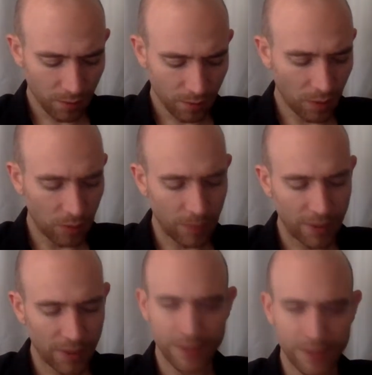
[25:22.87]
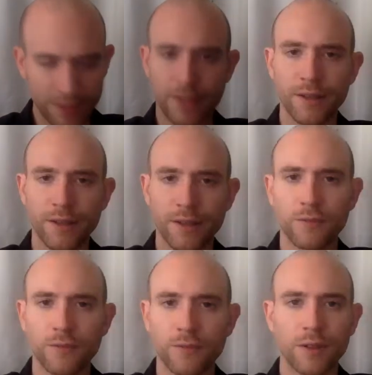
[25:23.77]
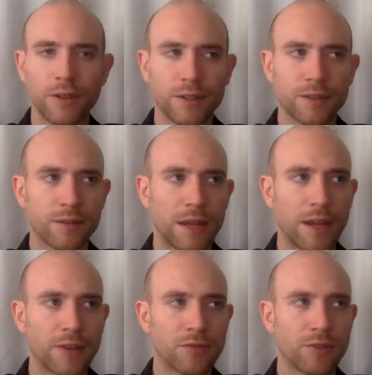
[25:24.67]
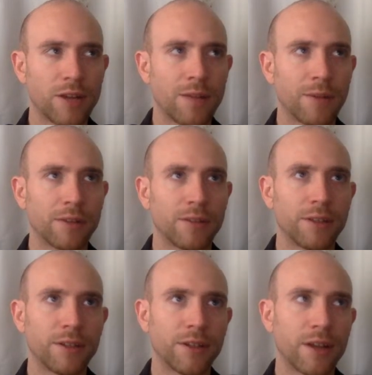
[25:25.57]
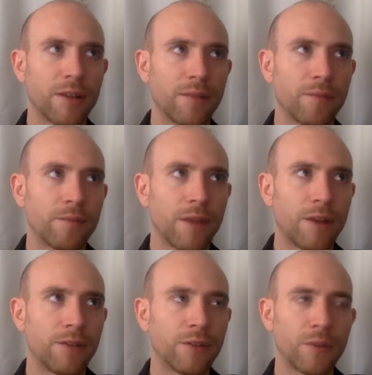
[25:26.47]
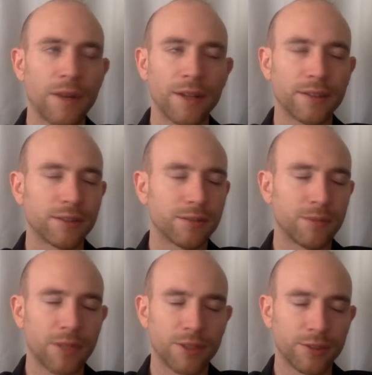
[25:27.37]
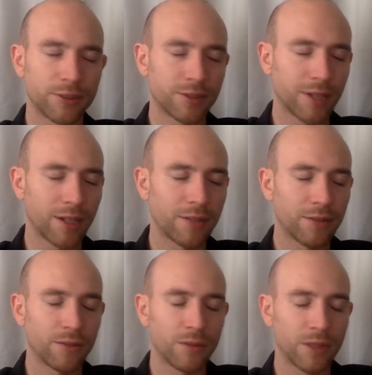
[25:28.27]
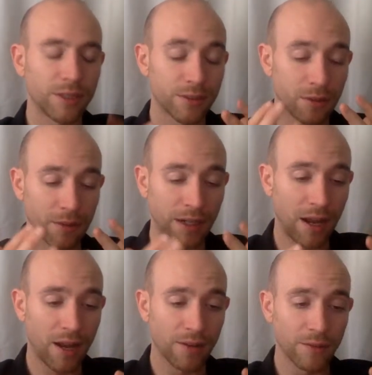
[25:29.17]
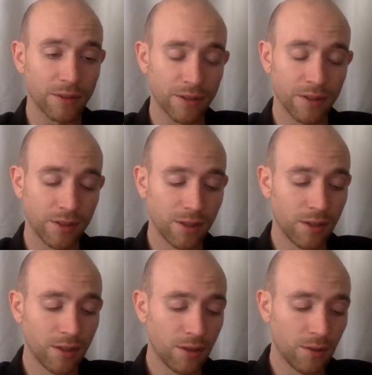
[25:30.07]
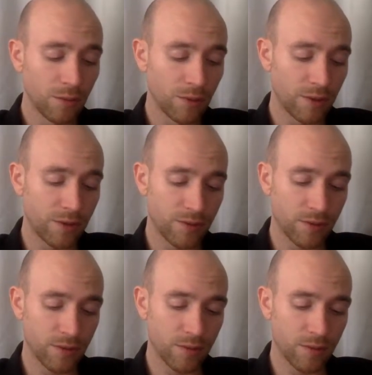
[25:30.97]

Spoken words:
Well, because I can't afford this astronomical internet. I don't know why it's so much. I don't know what is going on with